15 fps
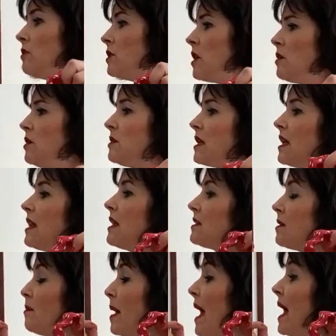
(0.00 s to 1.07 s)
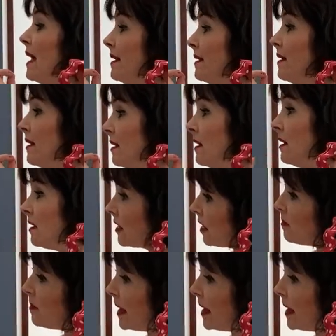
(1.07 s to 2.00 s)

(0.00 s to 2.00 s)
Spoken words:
don't use that, that's a pen. Come